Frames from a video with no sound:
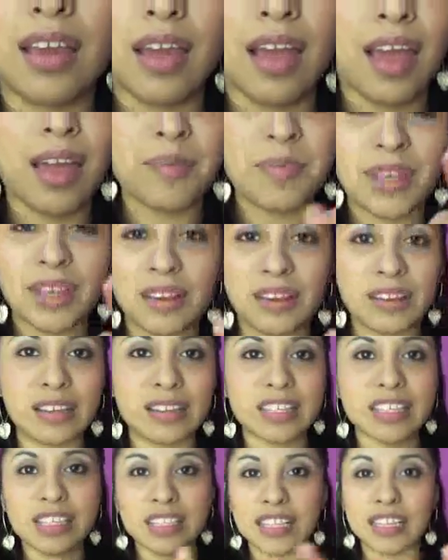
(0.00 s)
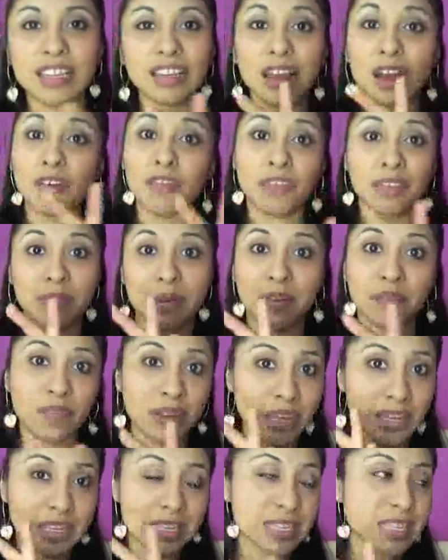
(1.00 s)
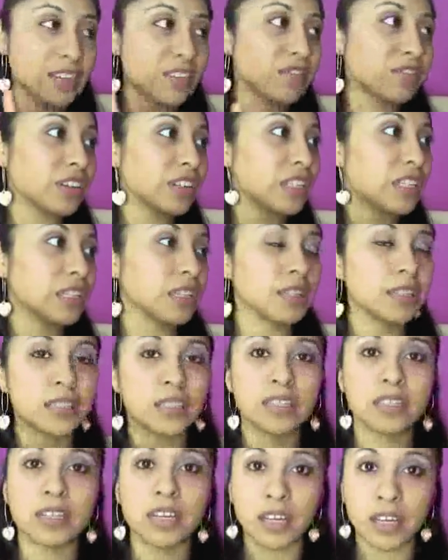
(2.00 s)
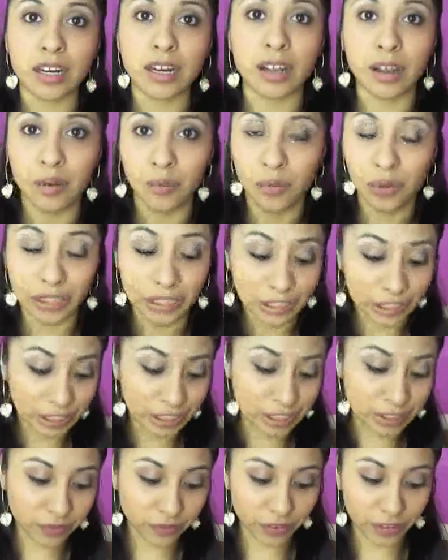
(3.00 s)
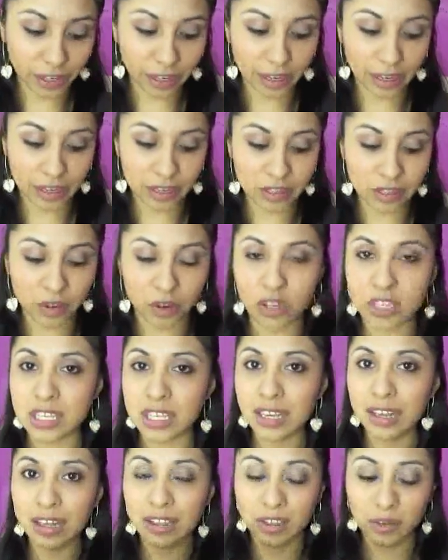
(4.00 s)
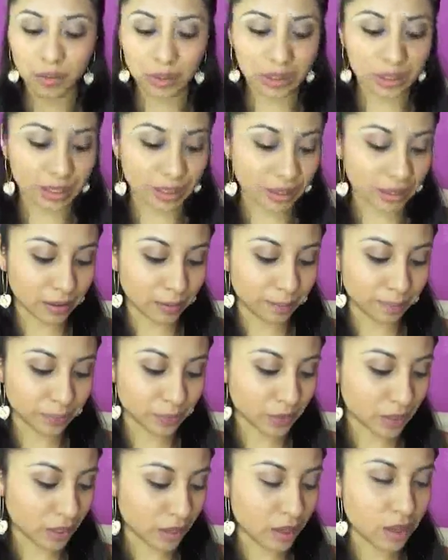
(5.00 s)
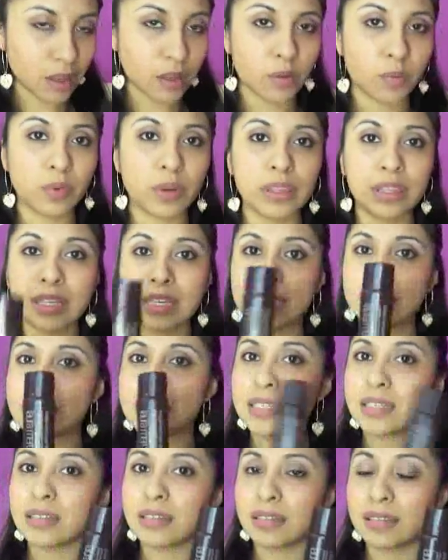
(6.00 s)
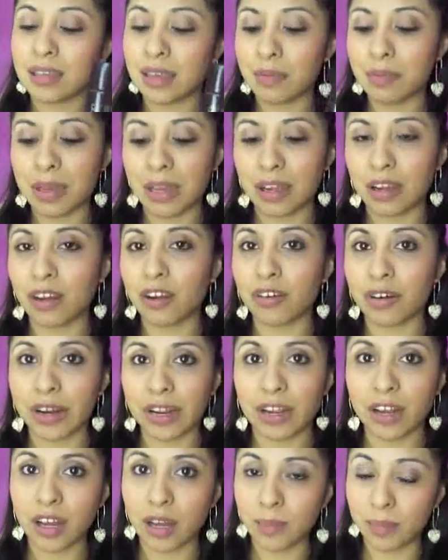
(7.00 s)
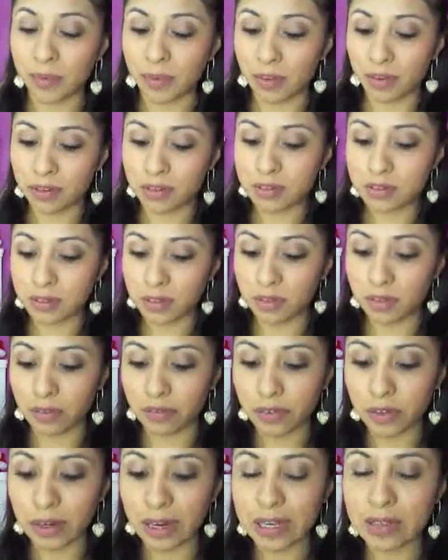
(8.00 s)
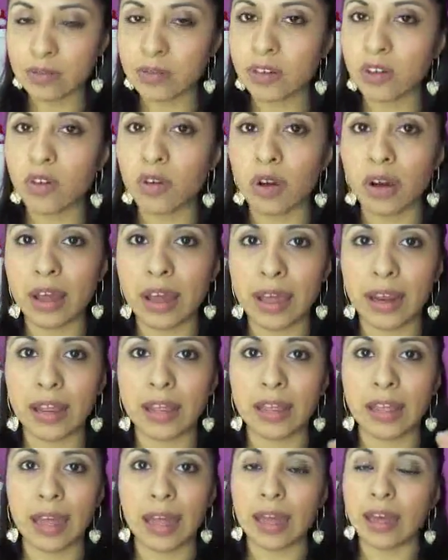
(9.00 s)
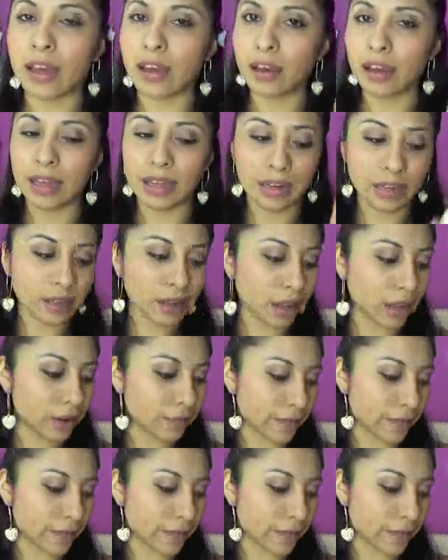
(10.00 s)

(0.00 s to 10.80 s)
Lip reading: I mean, it's enough for my face. It really does good and wonders for it. So together with this, they make a great couple. So if you guys want to go ahead and get any kind of